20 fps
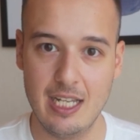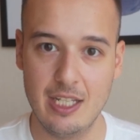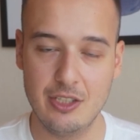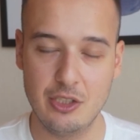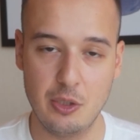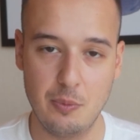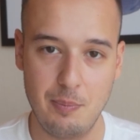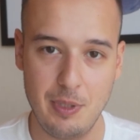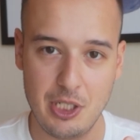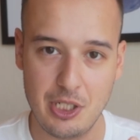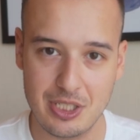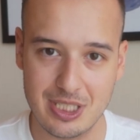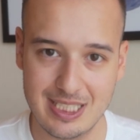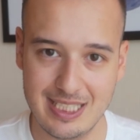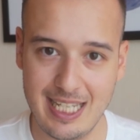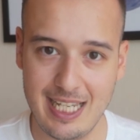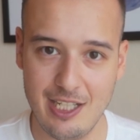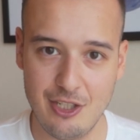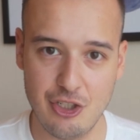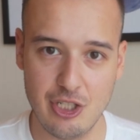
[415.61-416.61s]
So because
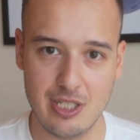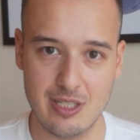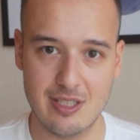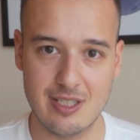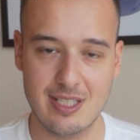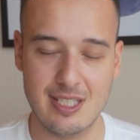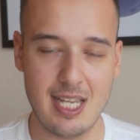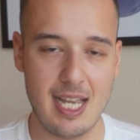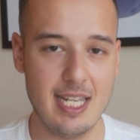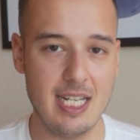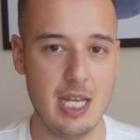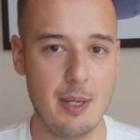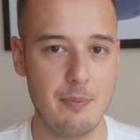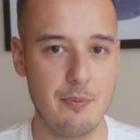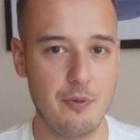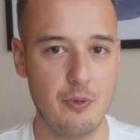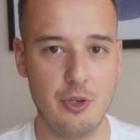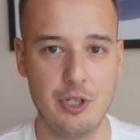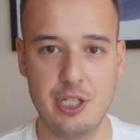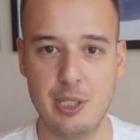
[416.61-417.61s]
they just sign up
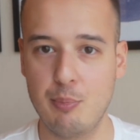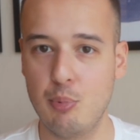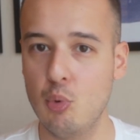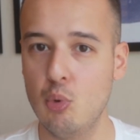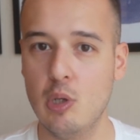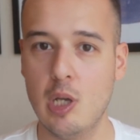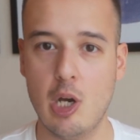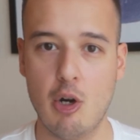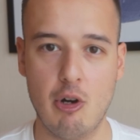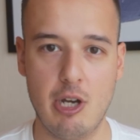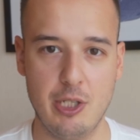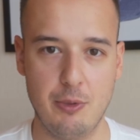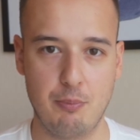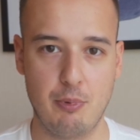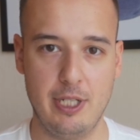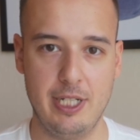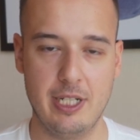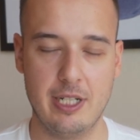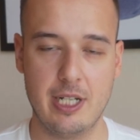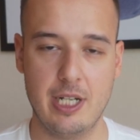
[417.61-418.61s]
for a Taboola or
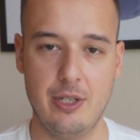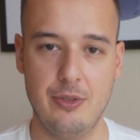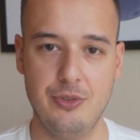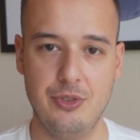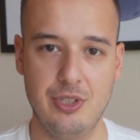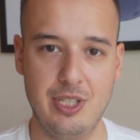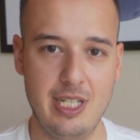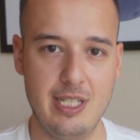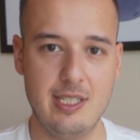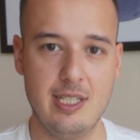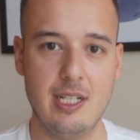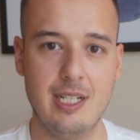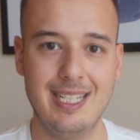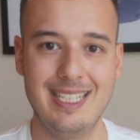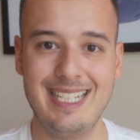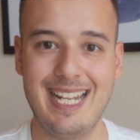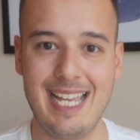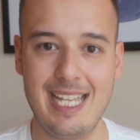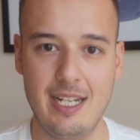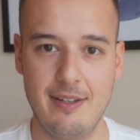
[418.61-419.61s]
Outbrain account, so they start a
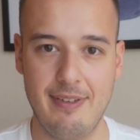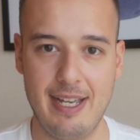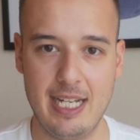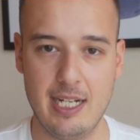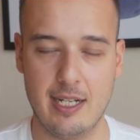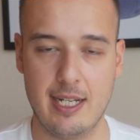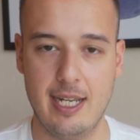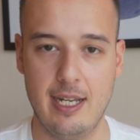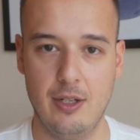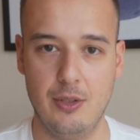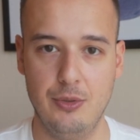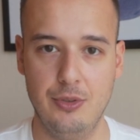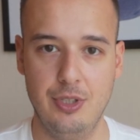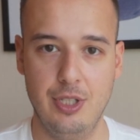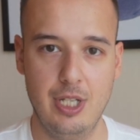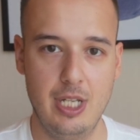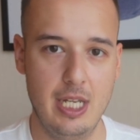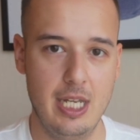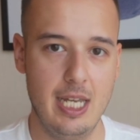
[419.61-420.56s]
native ad account,